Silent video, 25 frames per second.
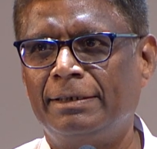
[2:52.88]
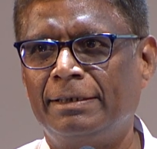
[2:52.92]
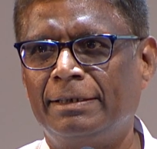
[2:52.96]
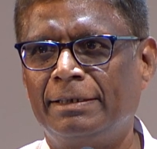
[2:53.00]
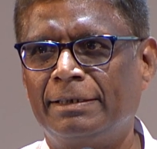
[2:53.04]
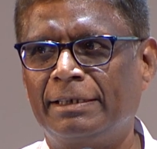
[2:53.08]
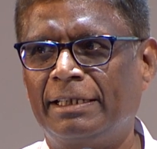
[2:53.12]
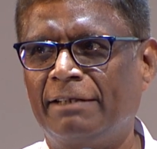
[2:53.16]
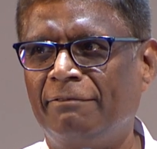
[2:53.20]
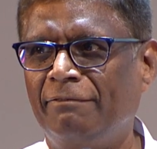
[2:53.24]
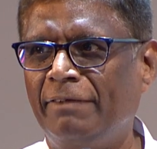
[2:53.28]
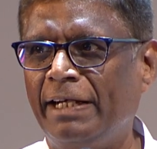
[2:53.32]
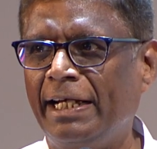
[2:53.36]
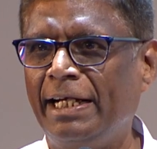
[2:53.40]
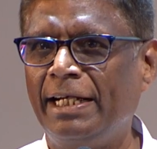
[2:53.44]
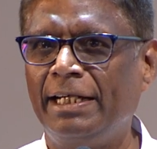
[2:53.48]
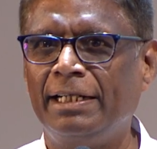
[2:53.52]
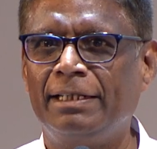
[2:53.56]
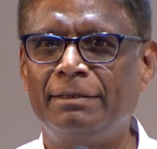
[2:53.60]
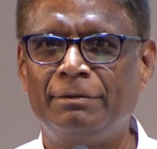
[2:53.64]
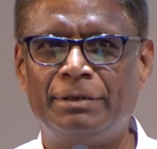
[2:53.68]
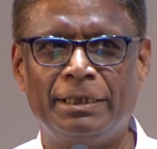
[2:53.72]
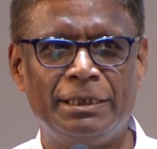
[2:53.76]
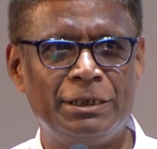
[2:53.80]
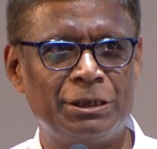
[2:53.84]
the
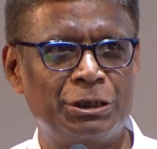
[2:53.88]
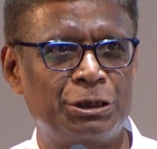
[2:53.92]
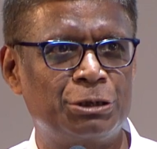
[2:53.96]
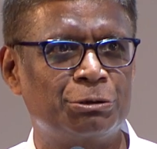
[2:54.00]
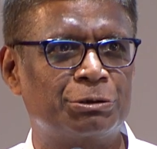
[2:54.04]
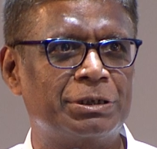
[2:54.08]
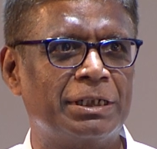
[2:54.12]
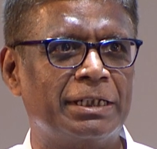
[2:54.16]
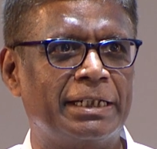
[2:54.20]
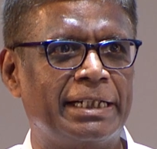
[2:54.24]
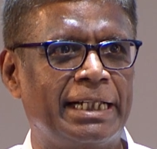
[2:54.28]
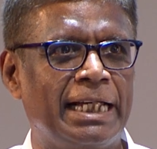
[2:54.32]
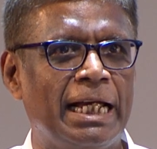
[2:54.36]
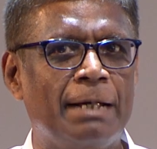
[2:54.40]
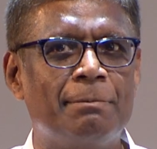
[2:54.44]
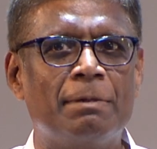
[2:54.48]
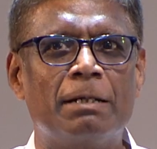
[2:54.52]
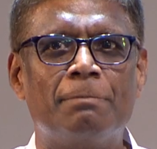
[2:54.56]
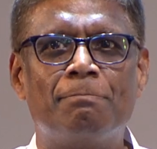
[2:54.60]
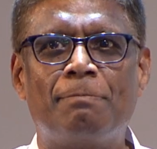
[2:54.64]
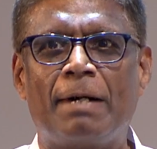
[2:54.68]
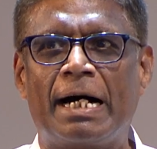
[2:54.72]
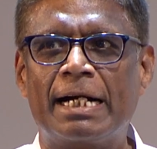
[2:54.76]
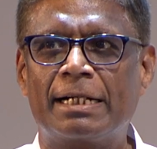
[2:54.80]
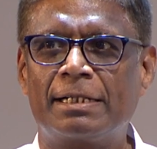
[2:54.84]
way the institution came
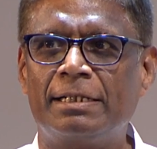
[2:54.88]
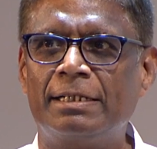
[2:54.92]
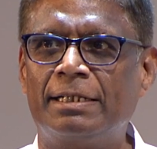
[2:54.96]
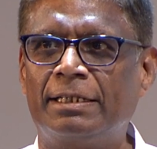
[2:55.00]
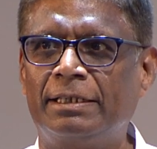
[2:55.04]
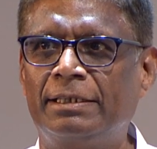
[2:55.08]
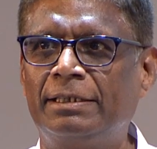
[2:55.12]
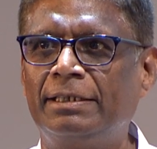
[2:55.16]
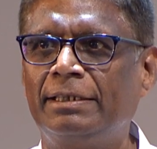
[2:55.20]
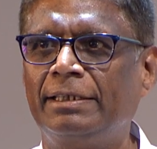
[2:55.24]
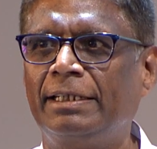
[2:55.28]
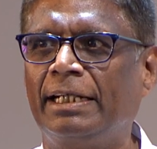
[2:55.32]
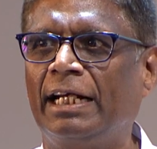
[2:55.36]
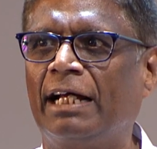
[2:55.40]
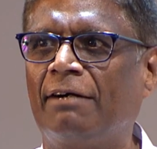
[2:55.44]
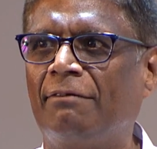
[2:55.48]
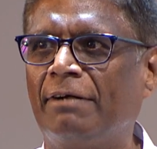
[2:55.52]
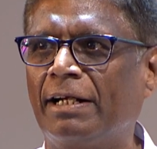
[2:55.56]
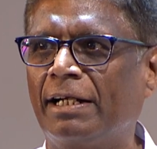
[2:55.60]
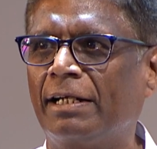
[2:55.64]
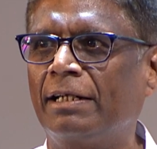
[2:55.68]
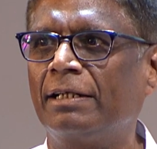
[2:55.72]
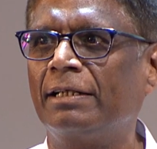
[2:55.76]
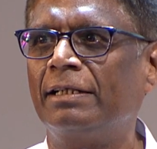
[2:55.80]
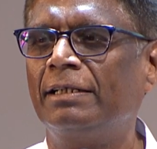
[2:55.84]
and partnered in
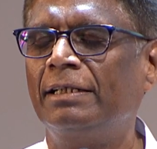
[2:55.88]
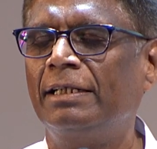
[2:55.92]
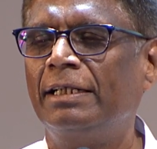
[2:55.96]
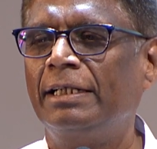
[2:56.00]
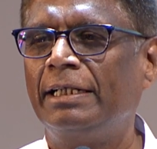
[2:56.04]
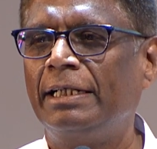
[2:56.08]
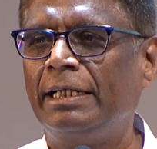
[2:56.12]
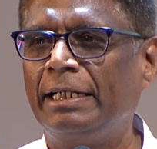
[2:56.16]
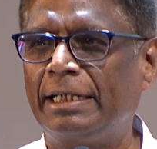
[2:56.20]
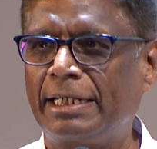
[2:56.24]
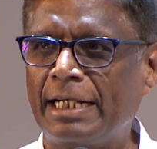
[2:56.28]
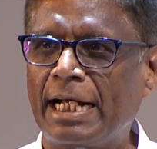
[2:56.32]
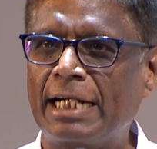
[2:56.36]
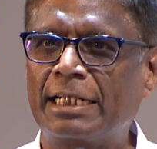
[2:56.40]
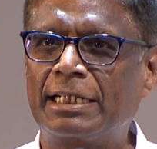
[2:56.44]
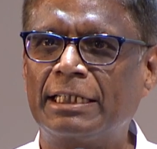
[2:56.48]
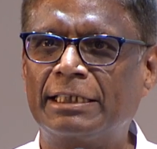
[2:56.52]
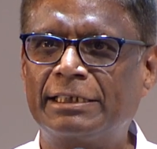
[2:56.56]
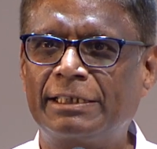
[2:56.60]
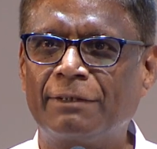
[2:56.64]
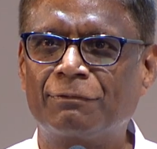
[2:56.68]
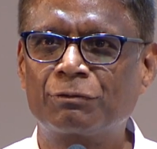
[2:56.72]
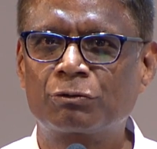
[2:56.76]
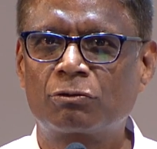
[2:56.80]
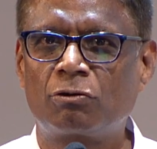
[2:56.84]
our International
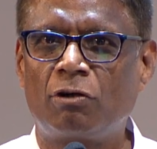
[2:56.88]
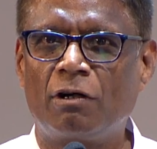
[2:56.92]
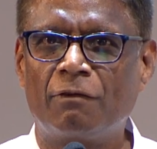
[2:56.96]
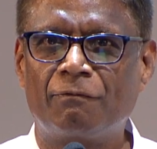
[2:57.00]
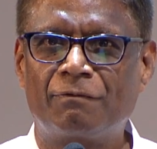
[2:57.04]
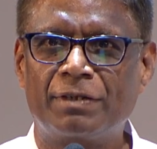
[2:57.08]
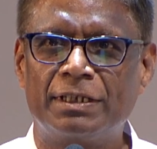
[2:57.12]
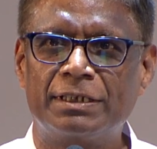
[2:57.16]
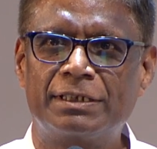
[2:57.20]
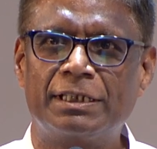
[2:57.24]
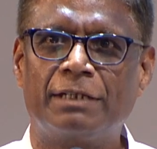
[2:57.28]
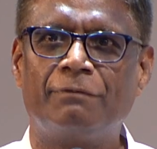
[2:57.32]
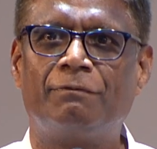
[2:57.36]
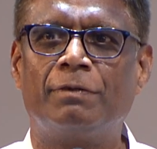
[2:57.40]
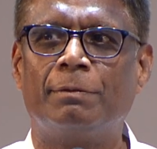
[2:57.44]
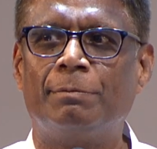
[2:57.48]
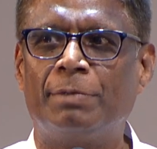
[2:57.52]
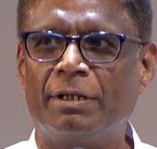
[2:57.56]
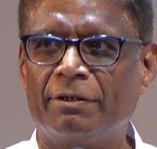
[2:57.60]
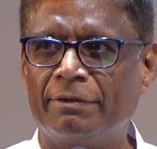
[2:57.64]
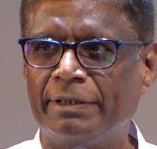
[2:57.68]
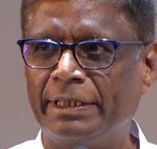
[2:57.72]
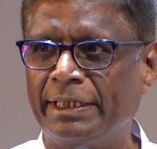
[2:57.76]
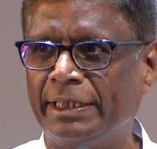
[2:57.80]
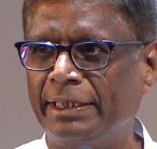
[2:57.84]
Chefs Conference in
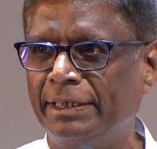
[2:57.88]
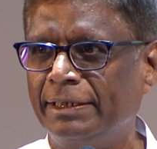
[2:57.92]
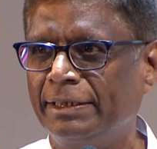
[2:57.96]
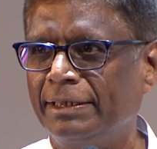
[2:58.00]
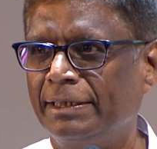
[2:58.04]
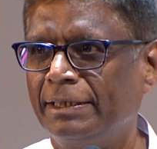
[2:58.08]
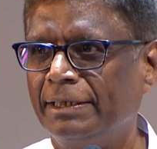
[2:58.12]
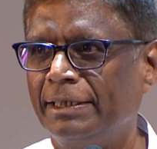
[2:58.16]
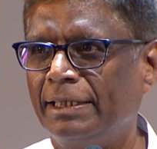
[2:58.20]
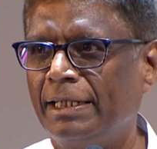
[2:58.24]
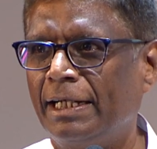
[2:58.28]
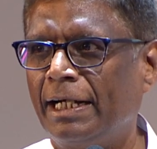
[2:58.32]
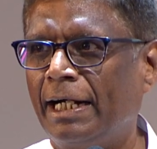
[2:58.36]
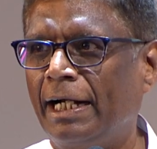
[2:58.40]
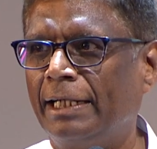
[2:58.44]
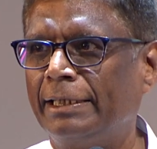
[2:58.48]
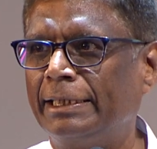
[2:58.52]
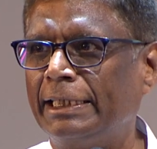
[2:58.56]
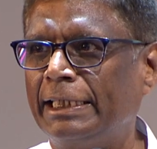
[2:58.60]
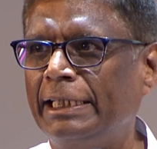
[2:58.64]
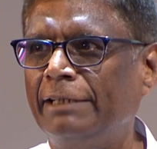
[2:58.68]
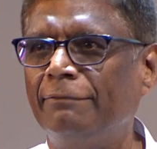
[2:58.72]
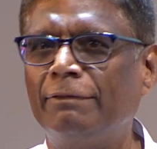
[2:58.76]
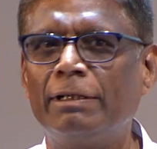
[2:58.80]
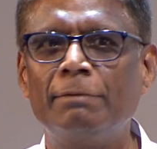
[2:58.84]
February. I think
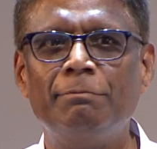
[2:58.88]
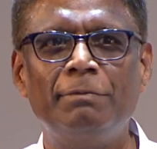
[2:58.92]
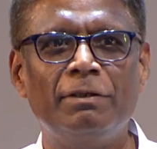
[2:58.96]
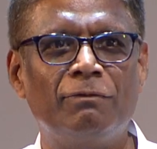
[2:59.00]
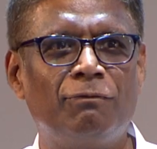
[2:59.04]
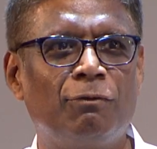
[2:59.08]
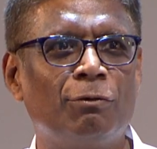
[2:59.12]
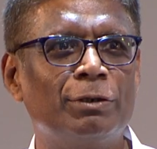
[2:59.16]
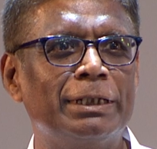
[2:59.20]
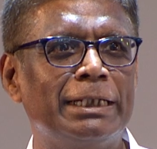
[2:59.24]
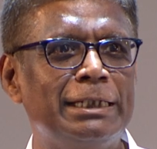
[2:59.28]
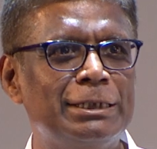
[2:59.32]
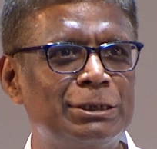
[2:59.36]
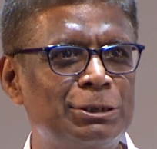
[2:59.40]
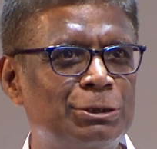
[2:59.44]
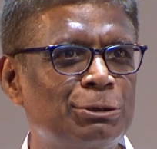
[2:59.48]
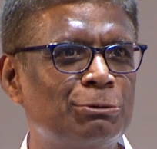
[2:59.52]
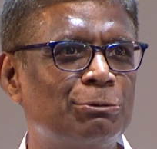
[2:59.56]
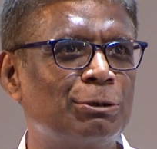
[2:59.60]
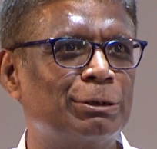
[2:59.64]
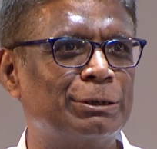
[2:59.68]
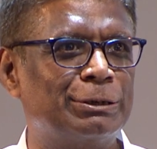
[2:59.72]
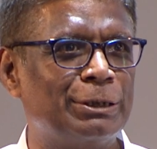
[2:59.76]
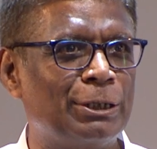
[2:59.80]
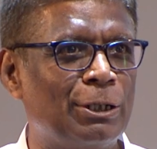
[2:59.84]
even before the institute
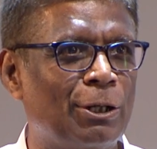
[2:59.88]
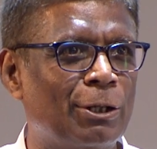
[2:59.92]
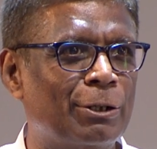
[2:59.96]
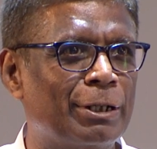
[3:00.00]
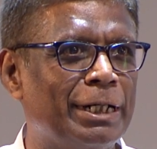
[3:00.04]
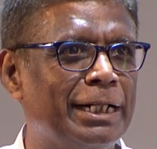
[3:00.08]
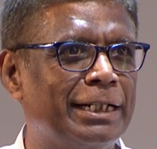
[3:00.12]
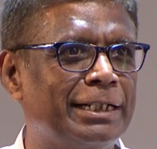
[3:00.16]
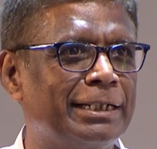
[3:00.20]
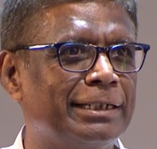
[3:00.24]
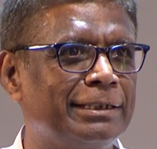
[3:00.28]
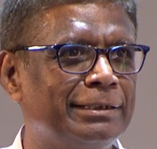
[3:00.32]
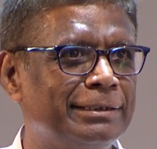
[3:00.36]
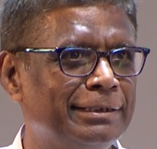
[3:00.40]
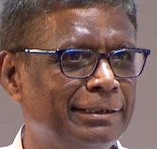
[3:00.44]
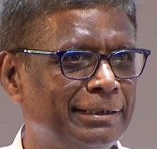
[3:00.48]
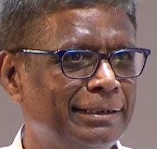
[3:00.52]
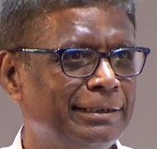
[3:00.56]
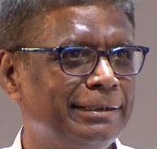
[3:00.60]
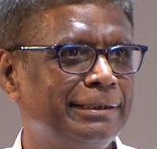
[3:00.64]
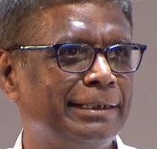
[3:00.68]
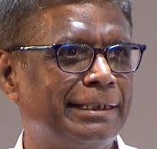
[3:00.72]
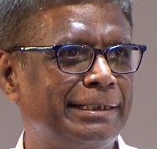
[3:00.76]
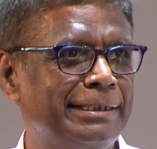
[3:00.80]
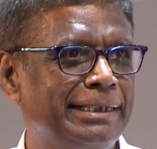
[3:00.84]
was inaugurated,
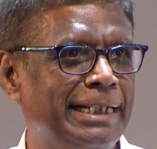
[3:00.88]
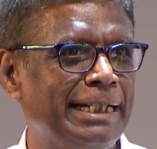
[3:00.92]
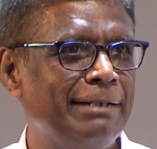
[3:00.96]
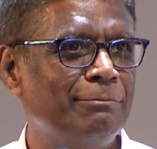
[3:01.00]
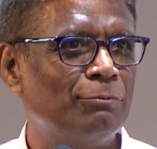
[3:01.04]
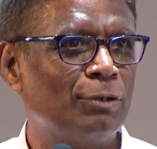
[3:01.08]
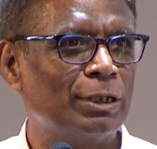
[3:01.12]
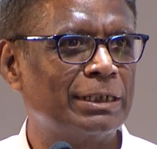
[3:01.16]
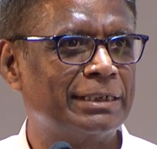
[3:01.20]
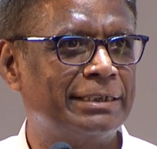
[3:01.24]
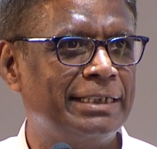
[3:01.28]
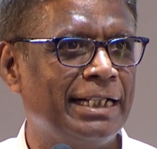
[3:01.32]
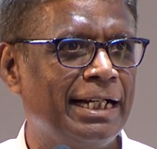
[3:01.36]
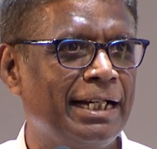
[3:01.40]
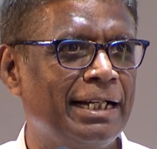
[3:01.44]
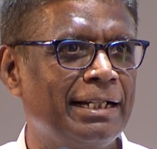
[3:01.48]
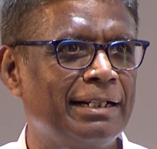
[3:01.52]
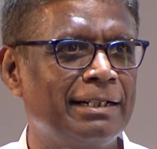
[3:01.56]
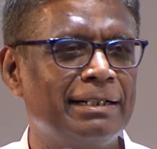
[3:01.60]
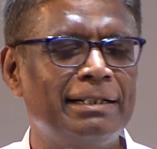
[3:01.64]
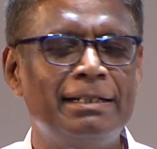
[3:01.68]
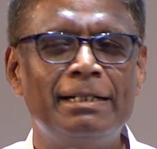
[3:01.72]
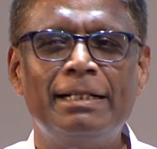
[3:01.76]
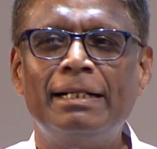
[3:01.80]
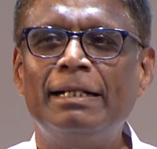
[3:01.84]
the team was there
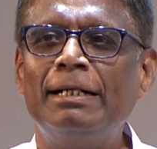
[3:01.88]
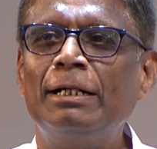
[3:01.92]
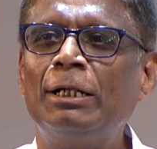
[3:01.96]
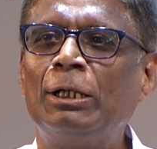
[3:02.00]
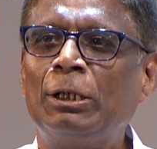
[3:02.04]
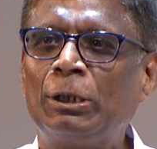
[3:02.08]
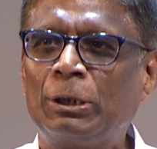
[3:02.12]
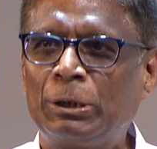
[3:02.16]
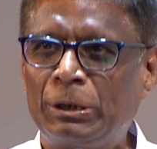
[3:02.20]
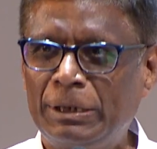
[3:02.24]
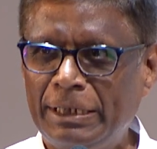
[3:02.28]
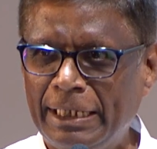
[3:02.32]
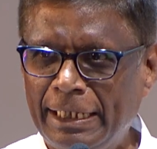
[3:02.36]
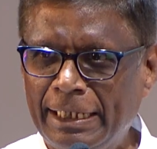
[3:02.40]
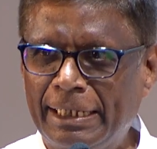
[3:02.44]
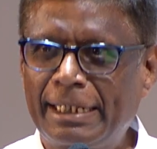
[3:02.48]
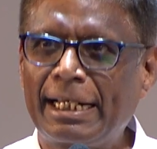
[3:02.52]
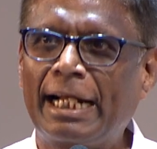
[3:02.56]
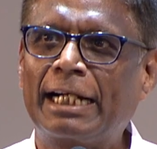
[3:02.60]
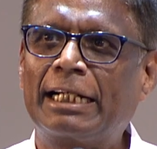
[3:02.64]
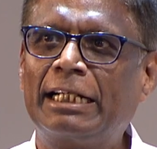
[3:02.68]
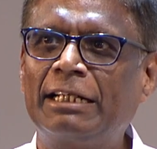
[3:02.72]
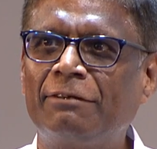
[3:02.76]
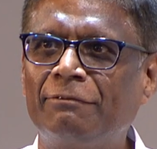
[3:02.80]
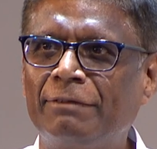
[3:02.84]

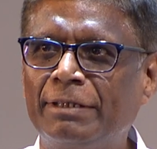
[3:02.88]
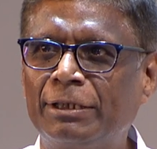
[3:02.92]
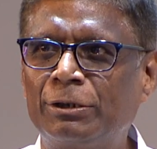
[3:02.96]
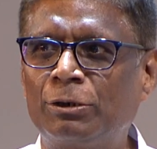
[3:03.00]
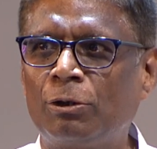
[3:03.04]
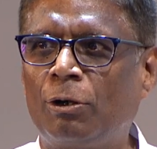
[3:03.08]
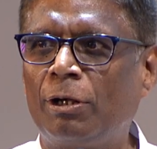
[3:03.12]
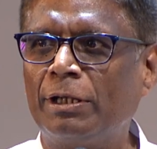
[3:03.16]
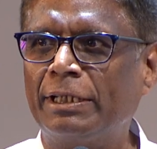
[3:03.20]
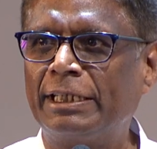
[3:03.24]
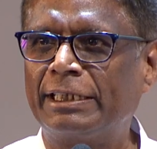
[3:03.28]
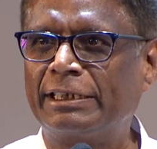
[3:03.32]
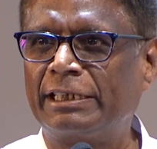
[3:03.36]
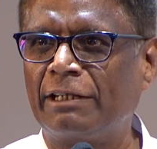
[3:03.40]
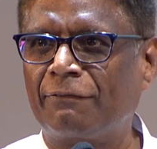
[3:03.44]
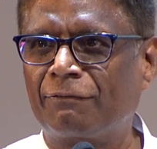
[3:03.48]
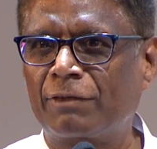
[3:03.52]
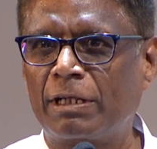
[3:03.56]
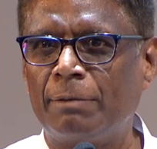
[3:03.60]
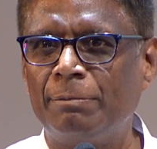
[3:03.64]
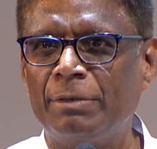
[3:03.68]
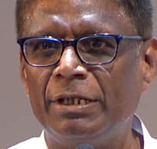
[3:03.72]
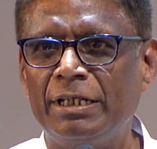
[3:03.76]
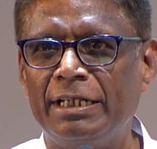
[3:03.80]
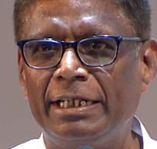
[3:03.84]
interacting with all the chef
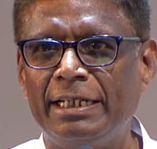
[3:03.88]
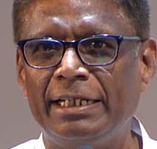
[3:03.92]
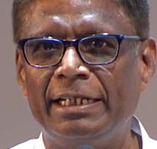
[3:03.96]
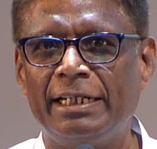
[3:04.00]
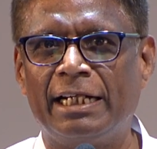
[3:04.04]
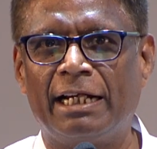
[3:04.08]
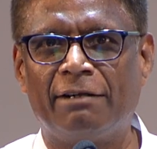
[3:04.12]
community in